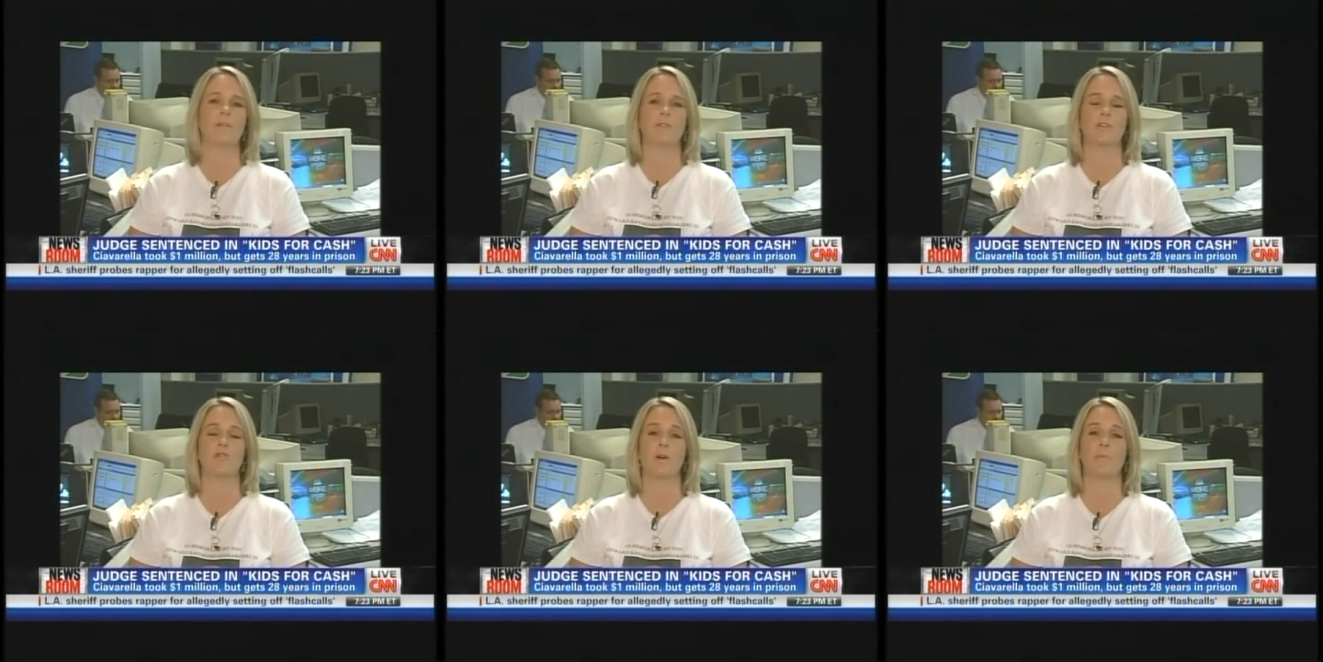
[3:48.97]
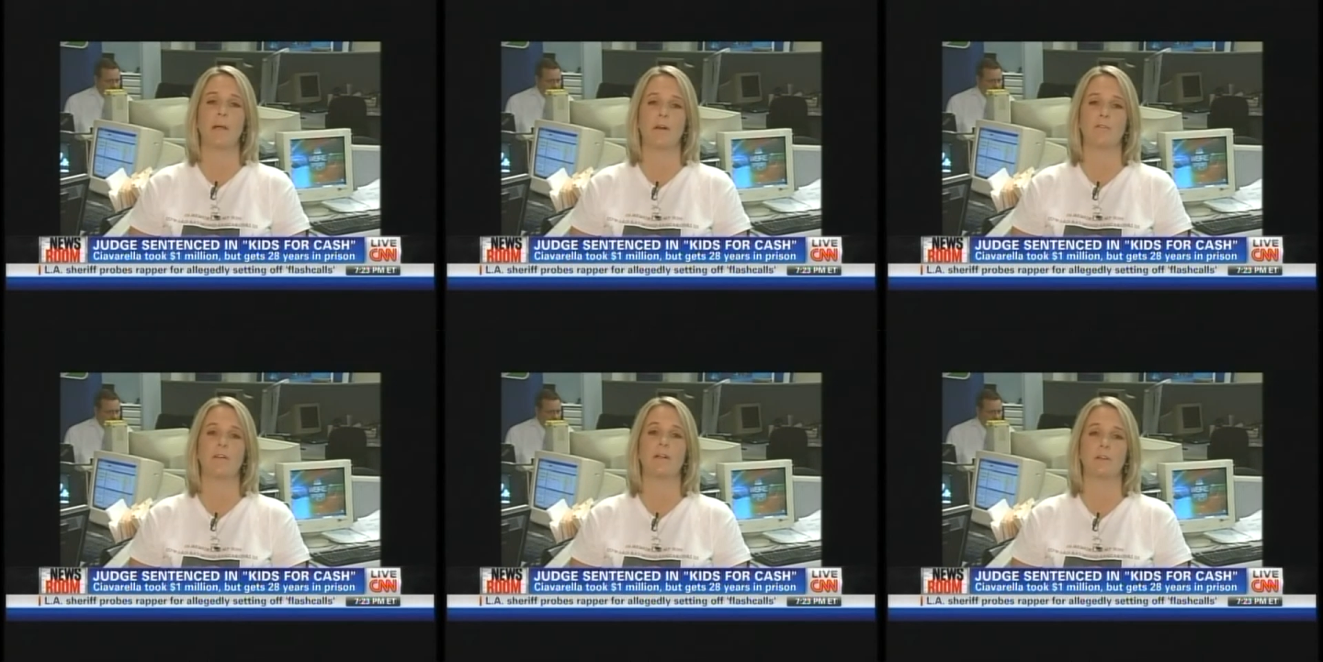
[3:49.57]
for a drug
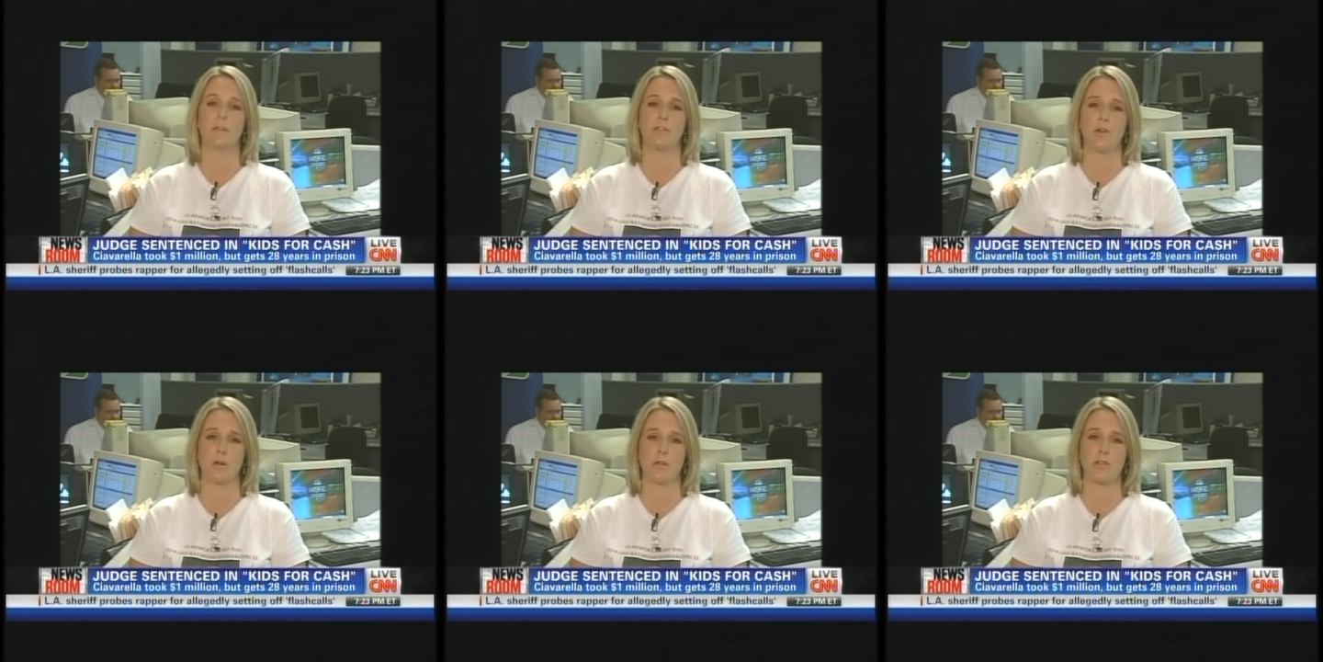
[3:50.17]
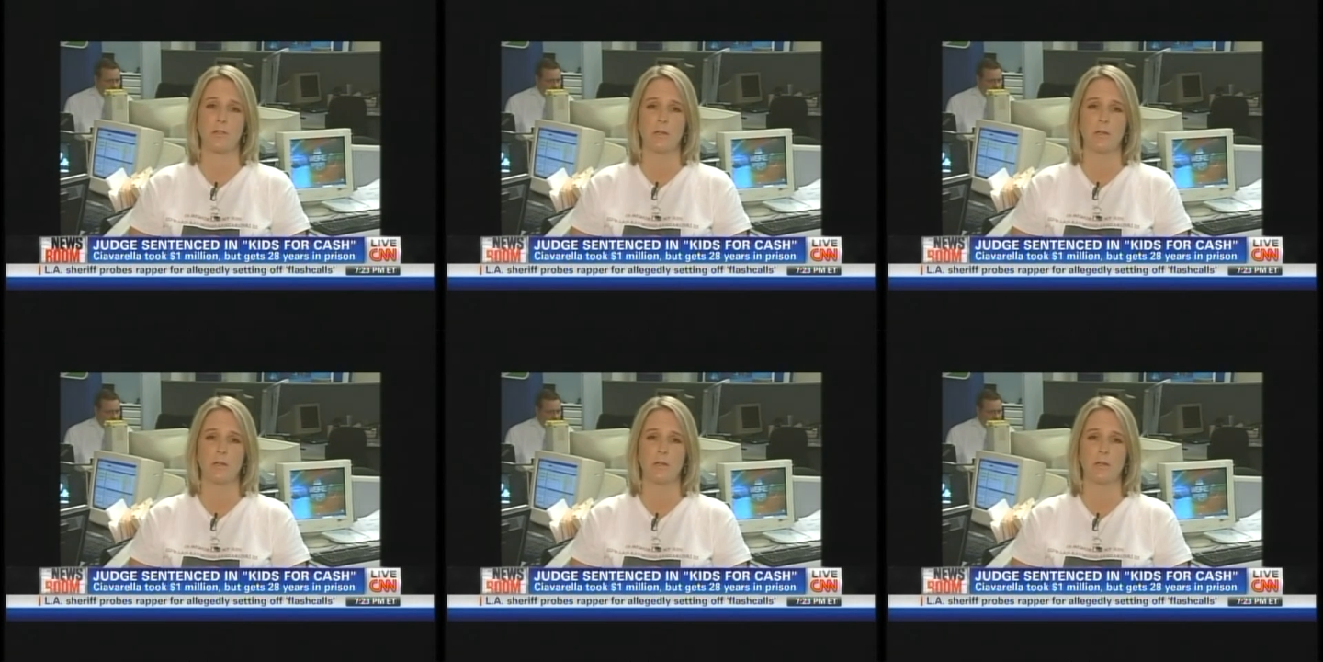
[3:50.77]
paraphernalia charge.